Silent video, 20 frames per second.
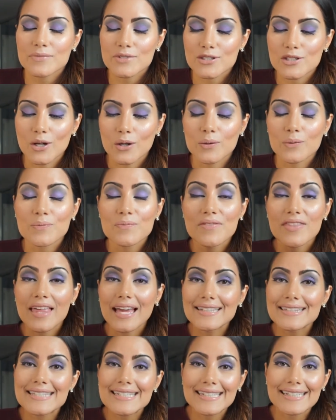So
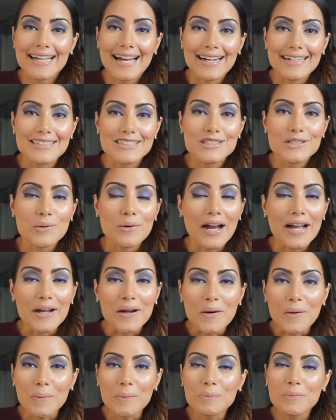that's it guys. So I
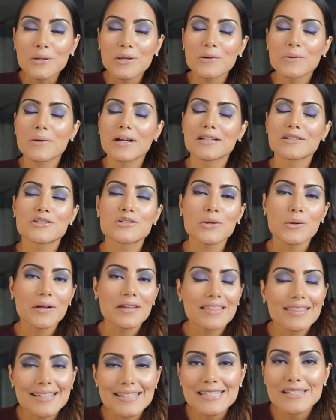hope you
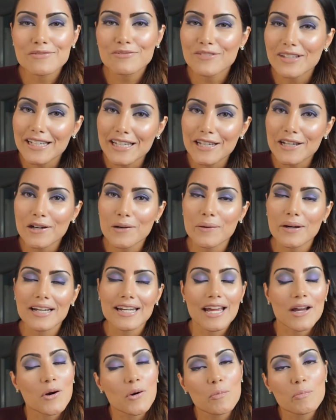enjoyed this video
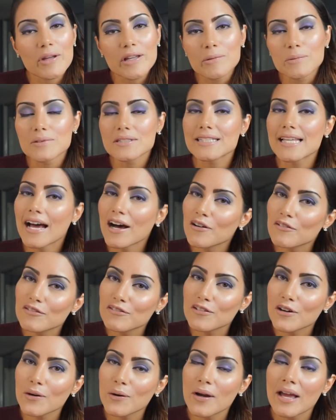and I hope it was
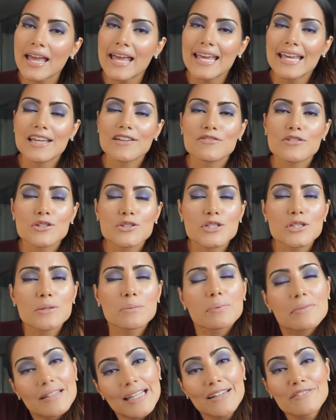helpful. If
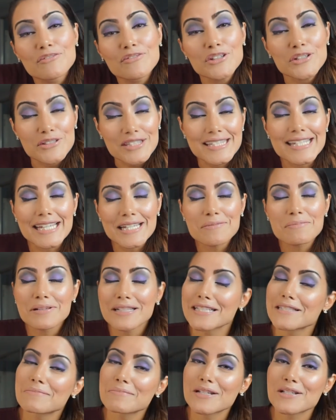you did,
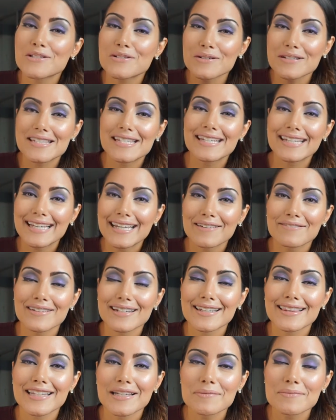please make sure to give
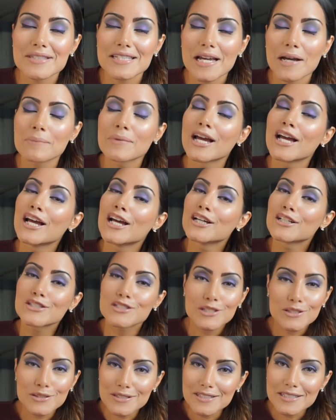it a thumbs up,
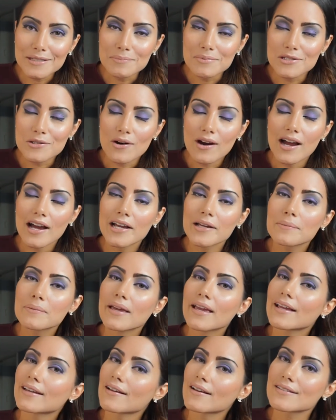to subscribe,
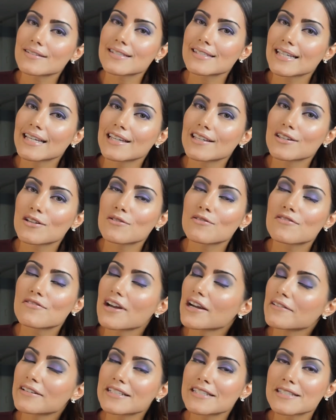and I'll see you
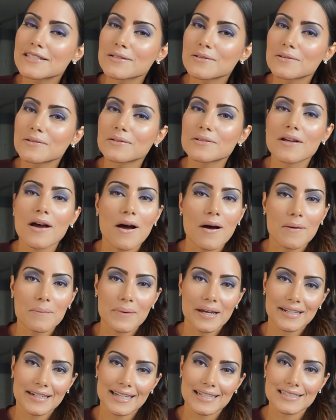very soon on
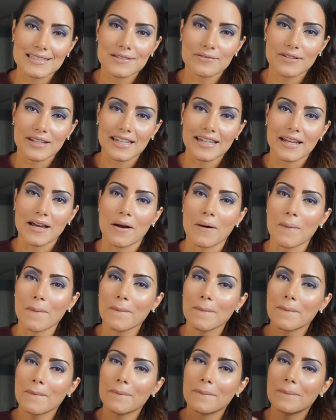my next video.
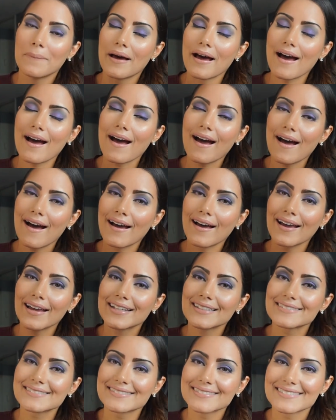
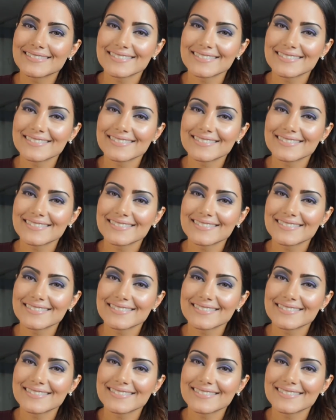Bye.